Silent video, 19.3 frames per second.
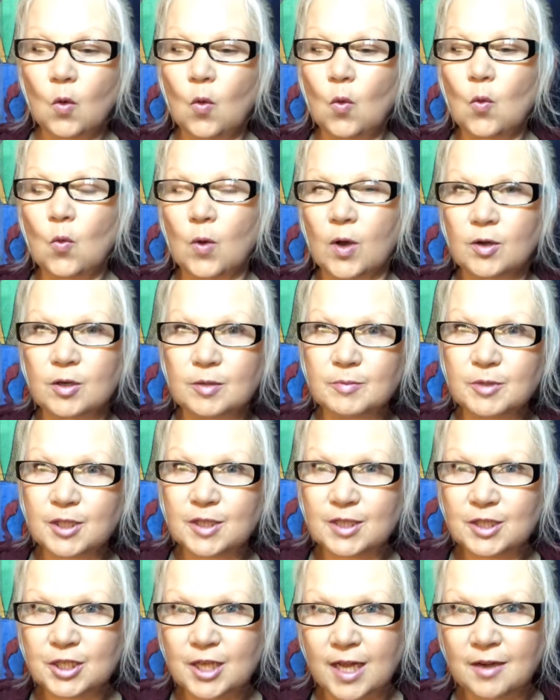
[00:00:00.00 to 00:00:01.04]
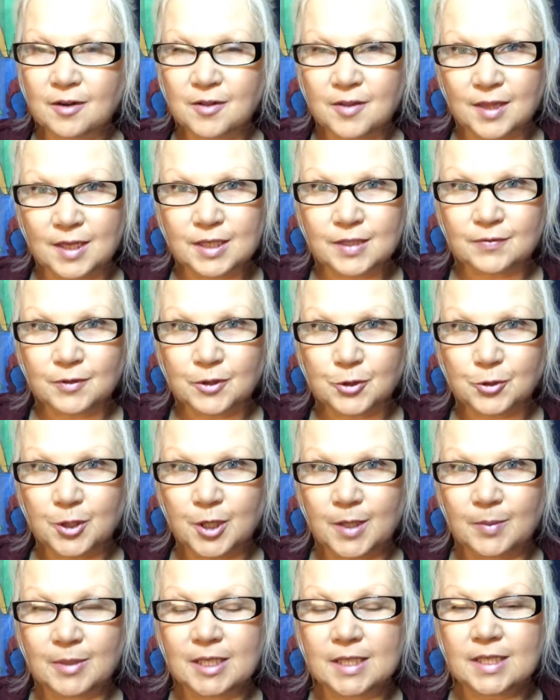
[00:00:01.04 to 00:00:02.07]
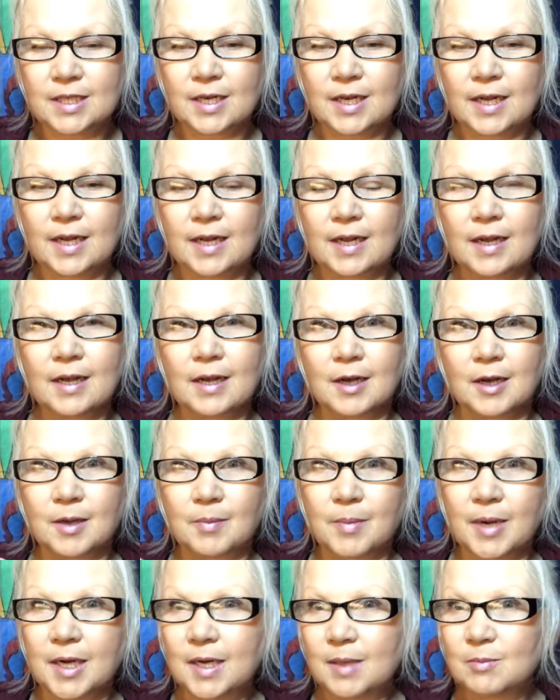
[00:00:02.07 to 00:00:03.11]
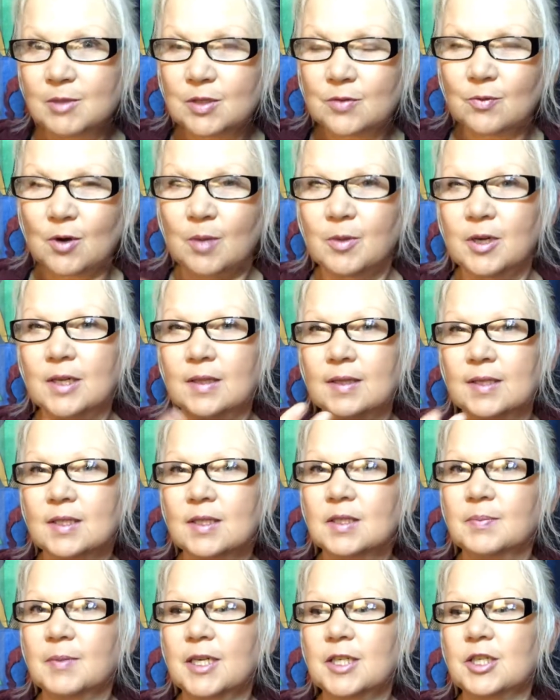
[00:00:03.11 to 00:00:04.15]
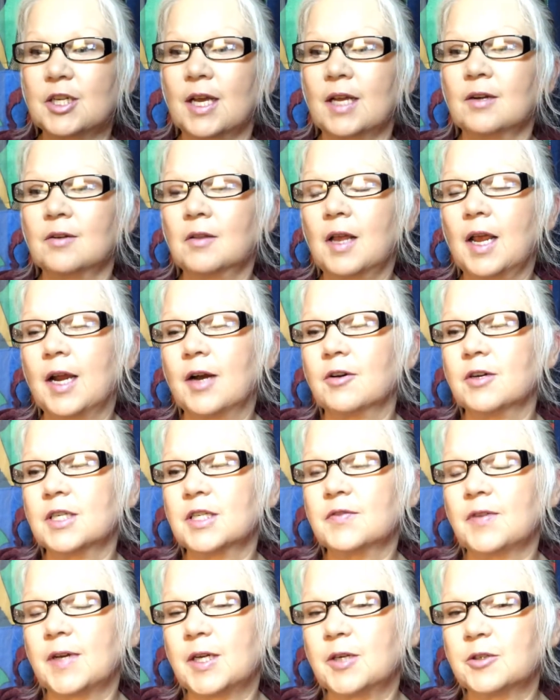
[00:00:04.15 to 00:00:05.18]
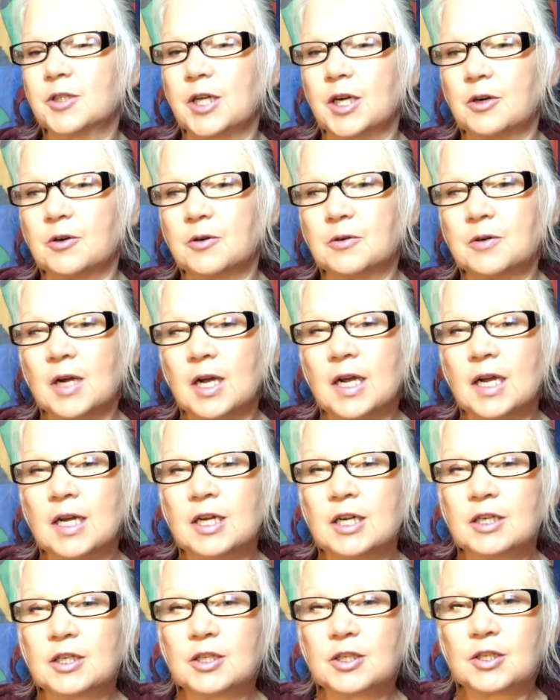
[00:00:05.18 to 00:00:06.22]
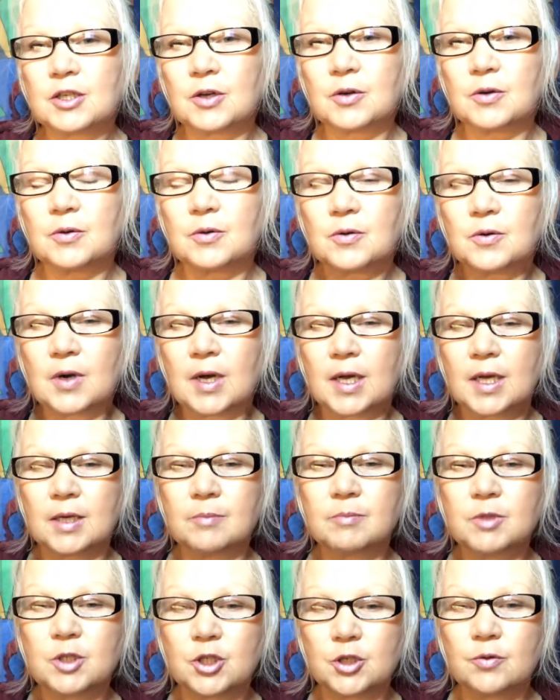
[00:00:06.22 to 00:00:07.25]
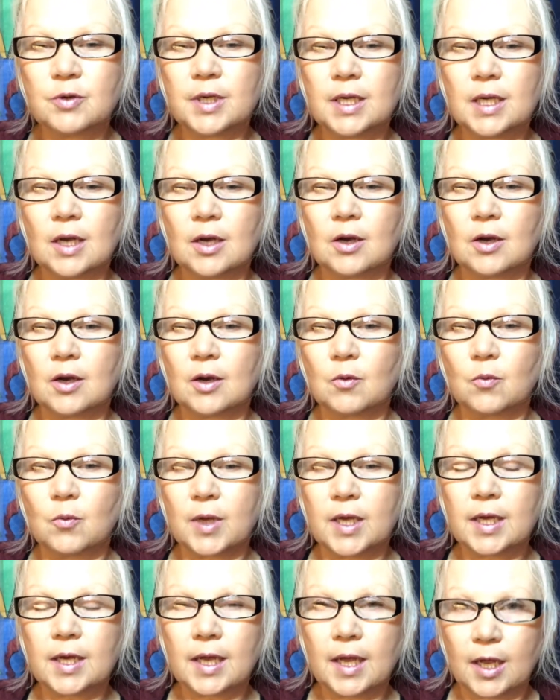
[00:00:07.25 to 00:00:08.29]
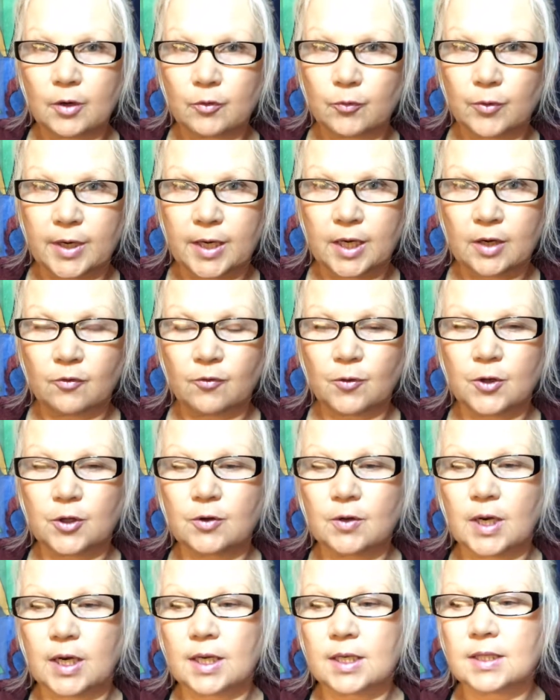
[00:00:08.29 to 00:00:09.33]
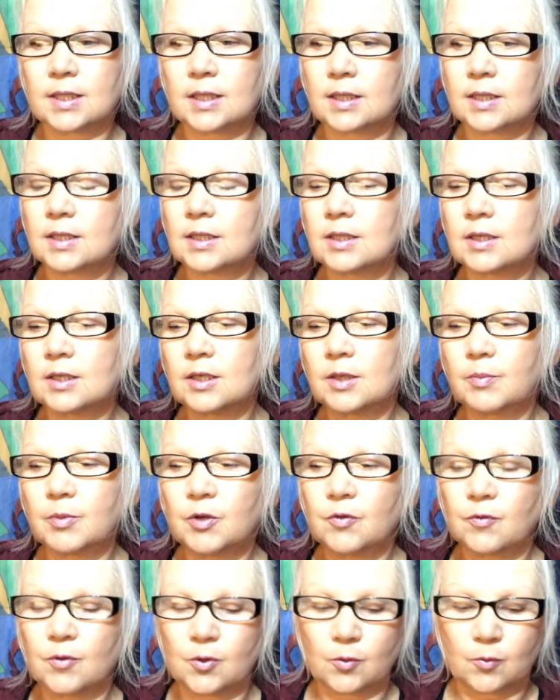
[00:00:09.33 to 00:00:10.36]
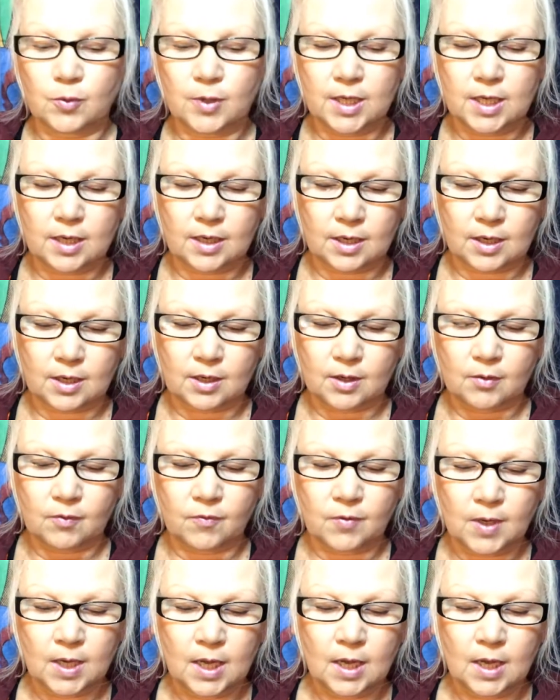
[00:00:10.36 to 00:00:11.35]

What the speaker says: Welcome to the channel. Thanks for joining me today. My name is Robin and this is my channel, Aries Fire Tarot. So I am doing a week ahead reading for you guys, and this is going to be for the week of,